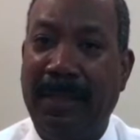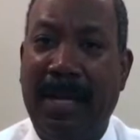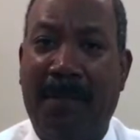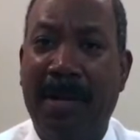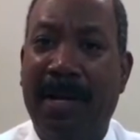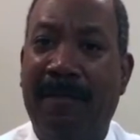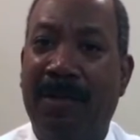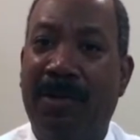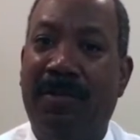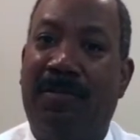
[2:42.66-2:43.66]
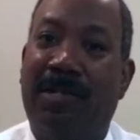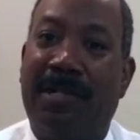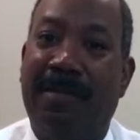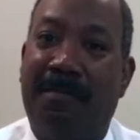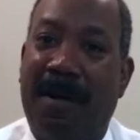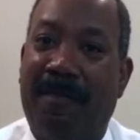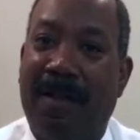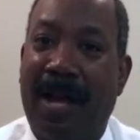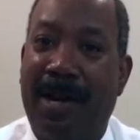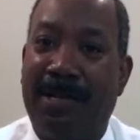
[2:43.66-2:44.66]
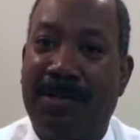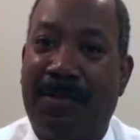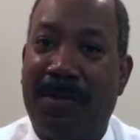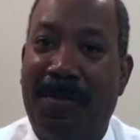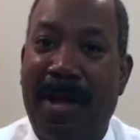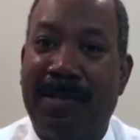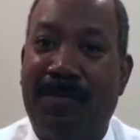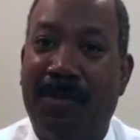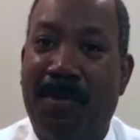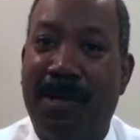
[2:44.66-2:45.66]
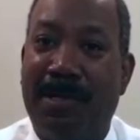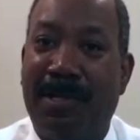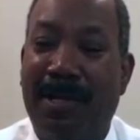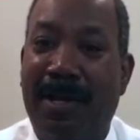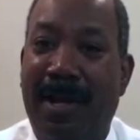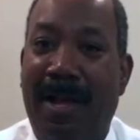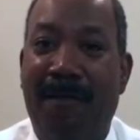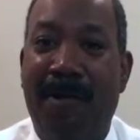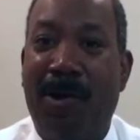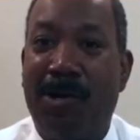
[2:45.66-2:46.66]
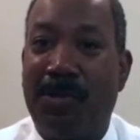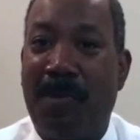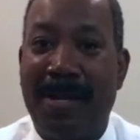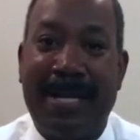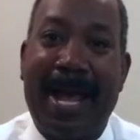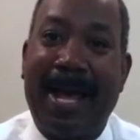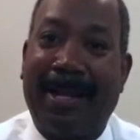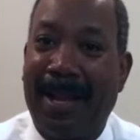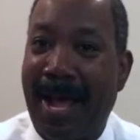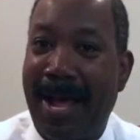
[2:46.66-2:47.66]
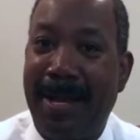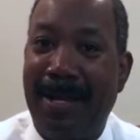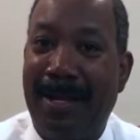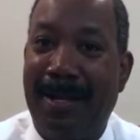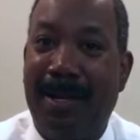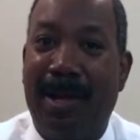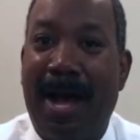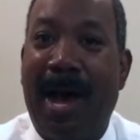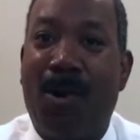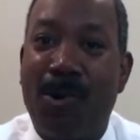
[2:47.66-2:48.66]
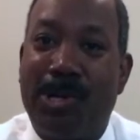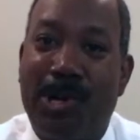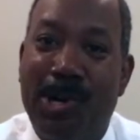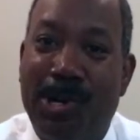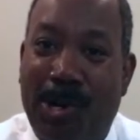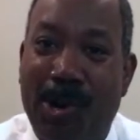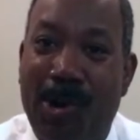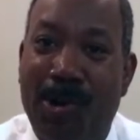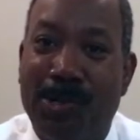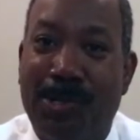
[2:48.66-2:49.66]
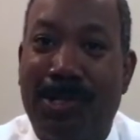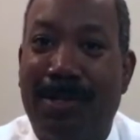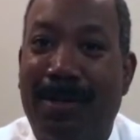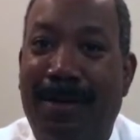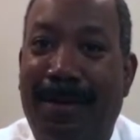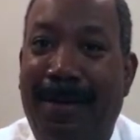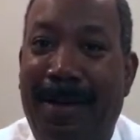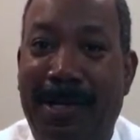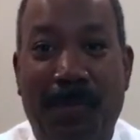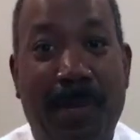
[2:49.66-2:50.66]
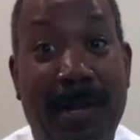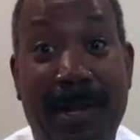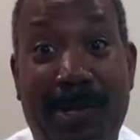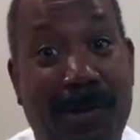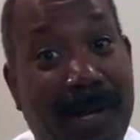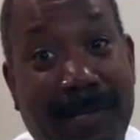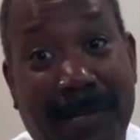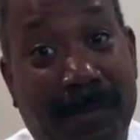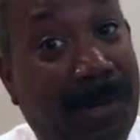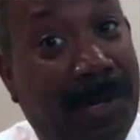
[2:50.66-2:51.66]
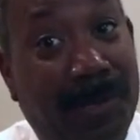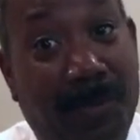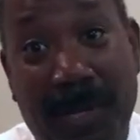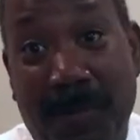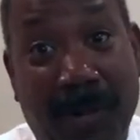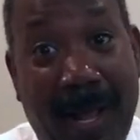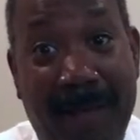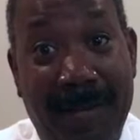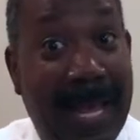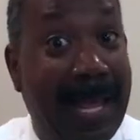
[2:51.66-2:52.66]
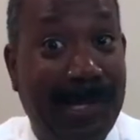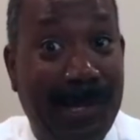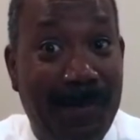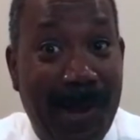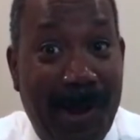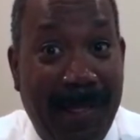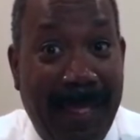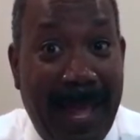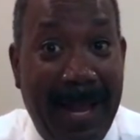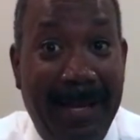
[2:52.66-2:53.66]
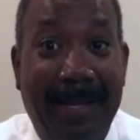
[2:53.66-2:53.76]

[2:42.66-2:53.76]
Now, many of you who've received my flyers over the past few months have noticed my tagline, "I'll return your calls." And it's been interesting because people have tested me on that.